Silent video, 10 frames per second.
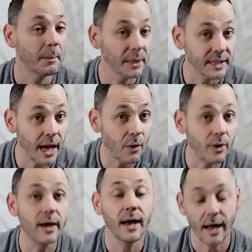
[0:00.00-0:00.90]
But
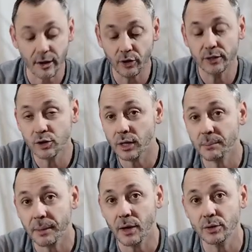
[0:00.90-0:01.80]
now I'm going to talk
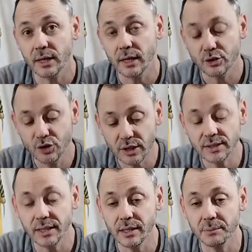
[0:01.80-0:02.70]
about
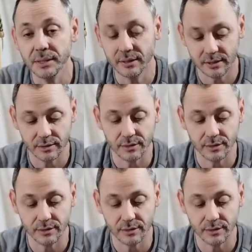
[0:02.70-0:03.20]
just a little bit